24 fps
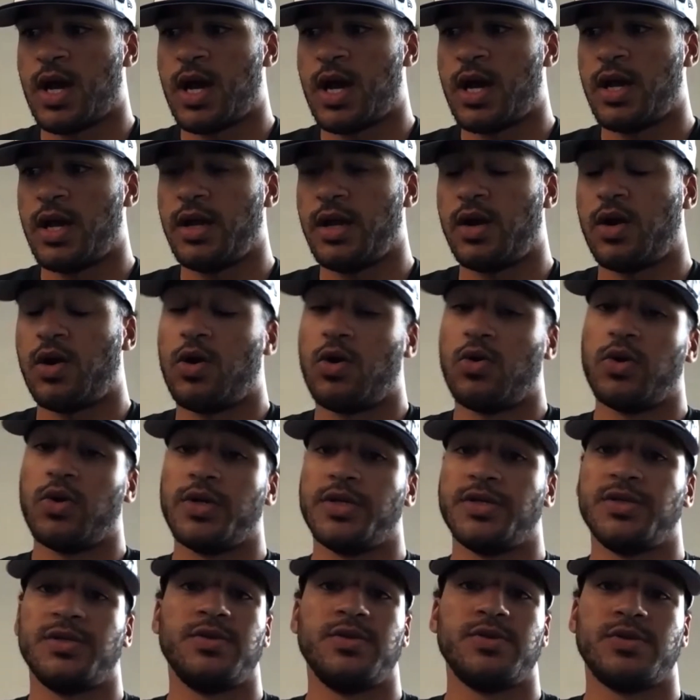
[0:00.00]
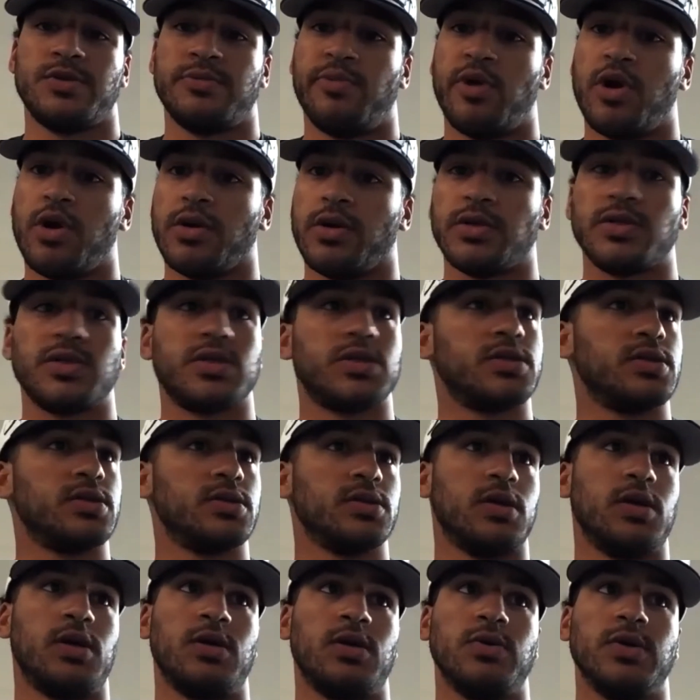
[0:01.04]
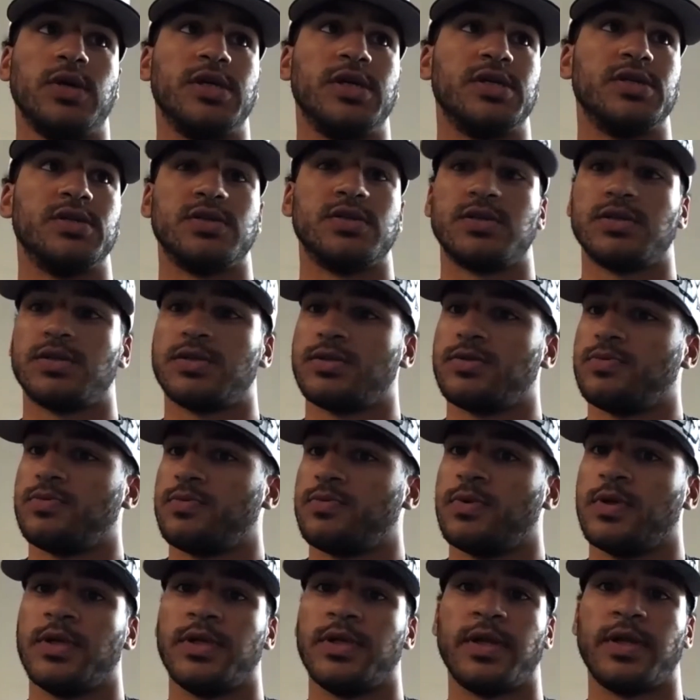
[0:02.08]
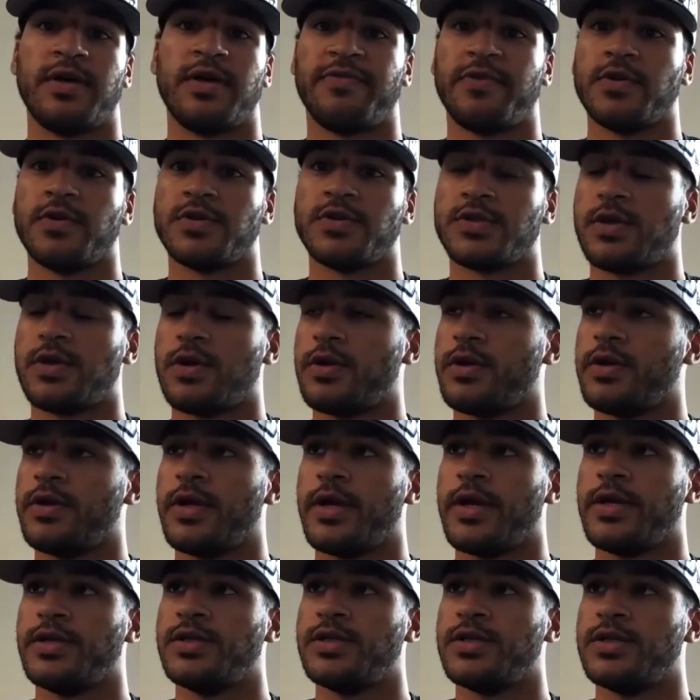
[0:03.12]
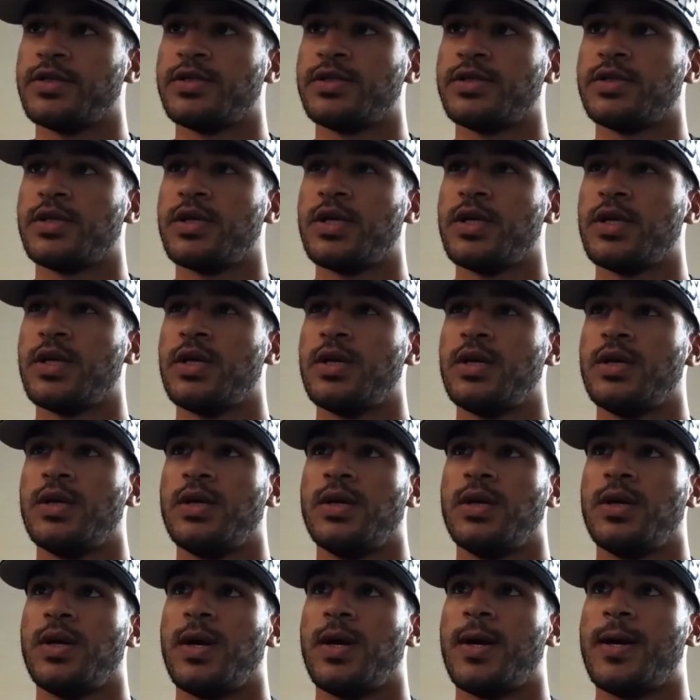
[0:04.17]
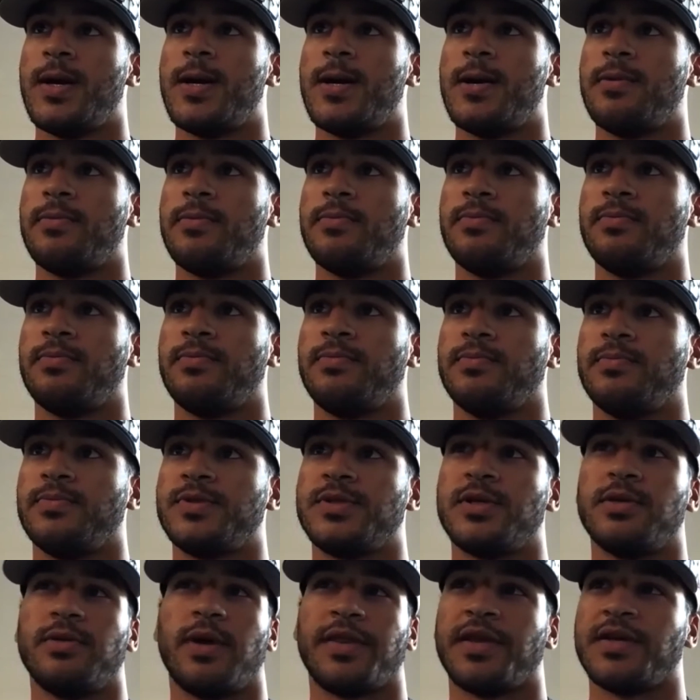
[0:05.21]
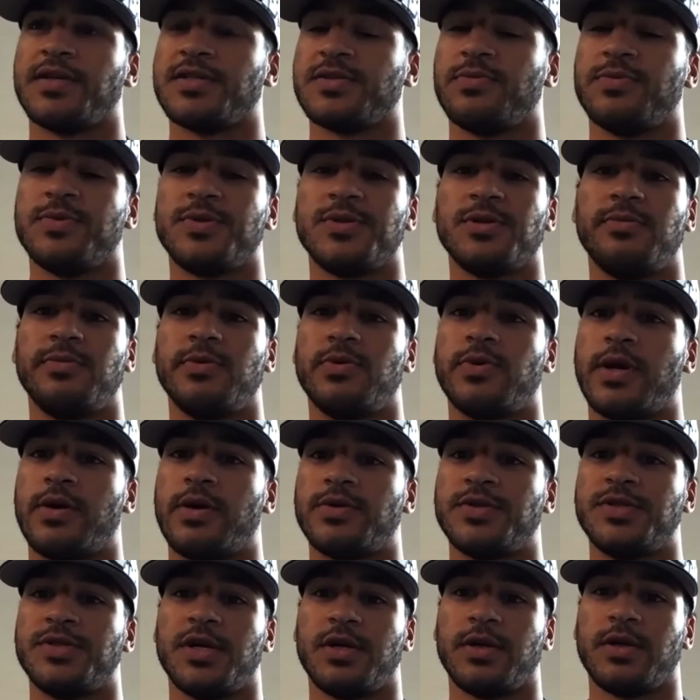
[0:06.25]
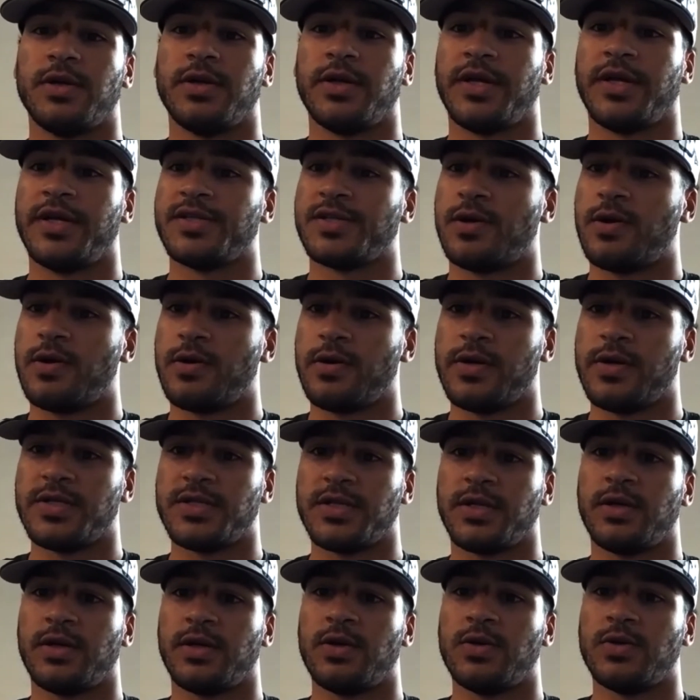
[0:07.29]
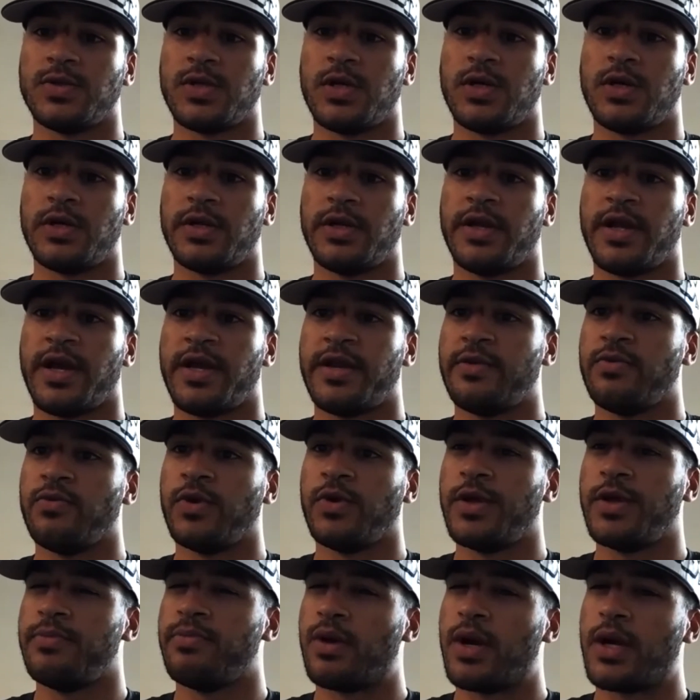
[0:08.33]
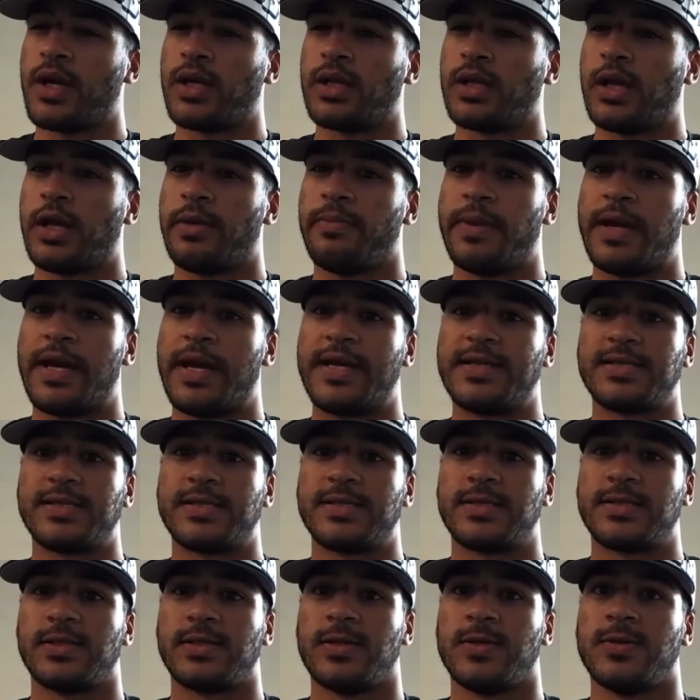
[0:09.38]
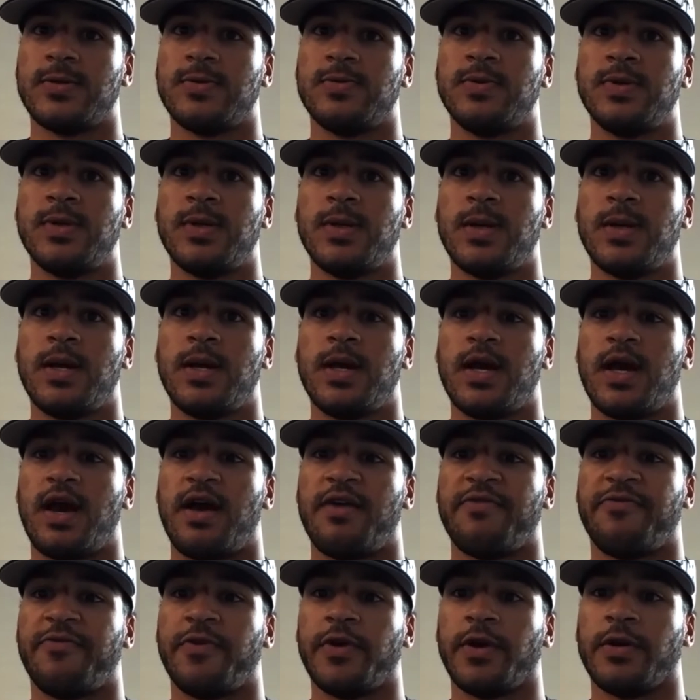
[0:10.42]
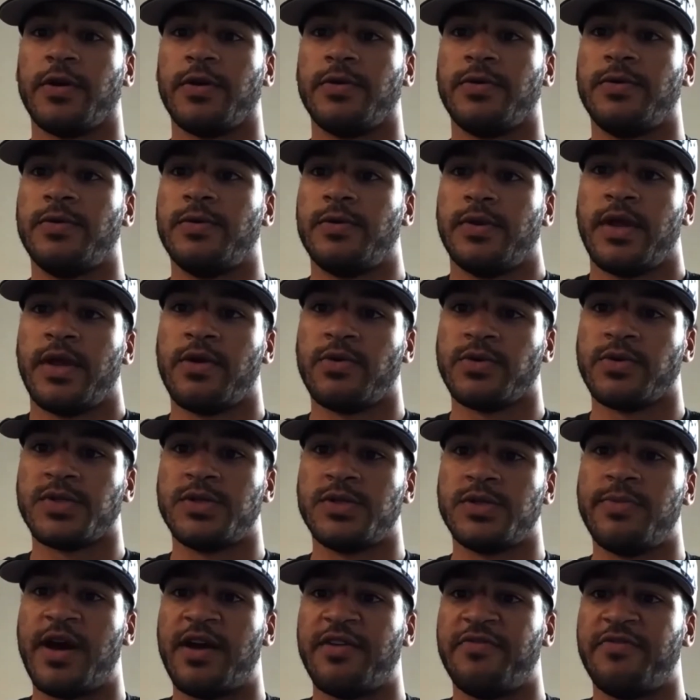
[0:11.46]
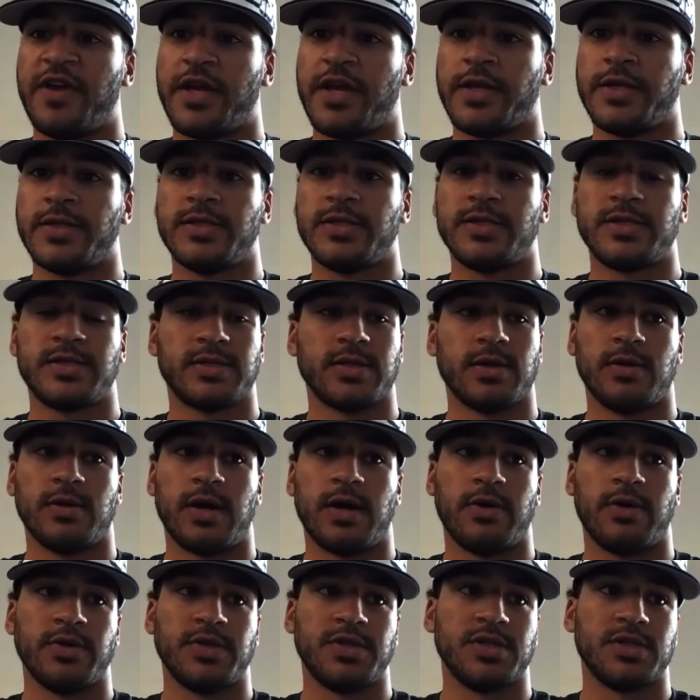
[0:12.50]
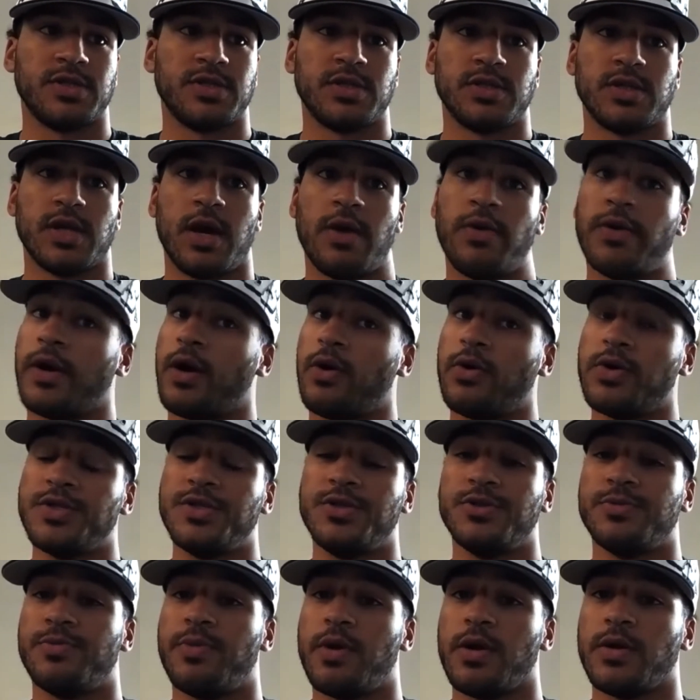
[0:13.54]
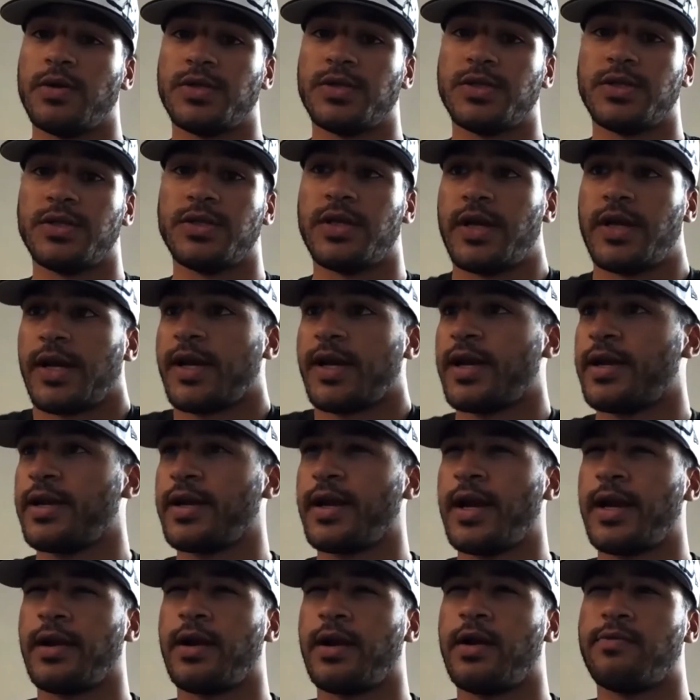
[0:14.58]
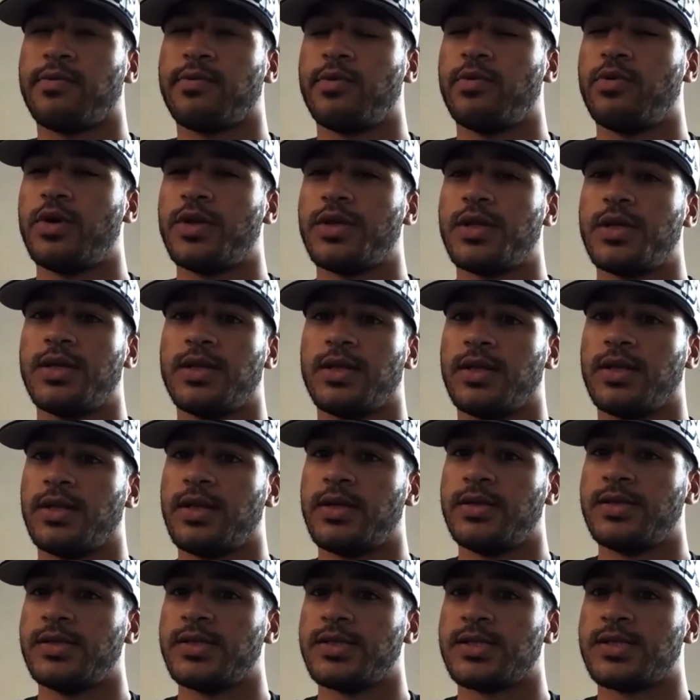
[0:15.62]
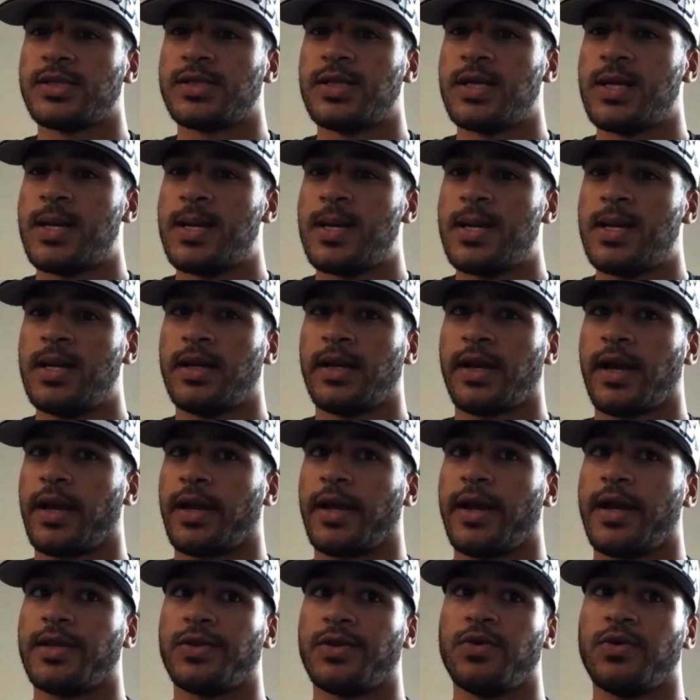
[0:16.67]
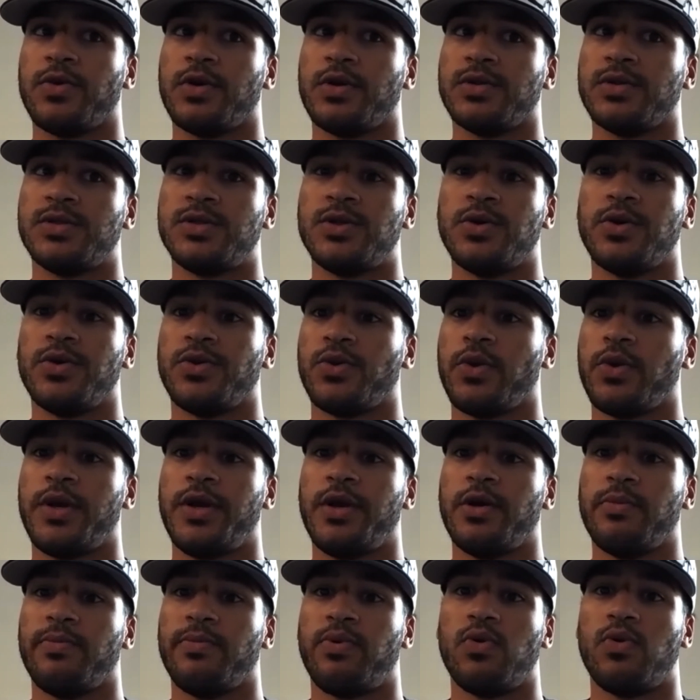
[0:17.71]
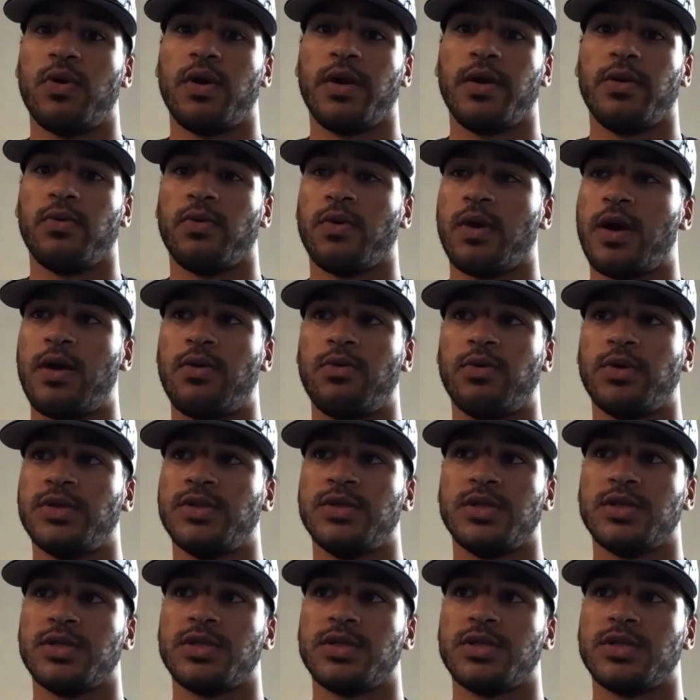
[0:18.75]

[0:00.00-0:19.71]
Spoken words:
I always used birch. Always. When I first started, I just I think someone told me when I was younger, it gets harder as it goes on, and I didn't really break a lot of bats, so I figured that was to my advantage. So I would always use birch, and then I kind of got comfortable with it, and then just kind of got through a 2 or 3 year point where I would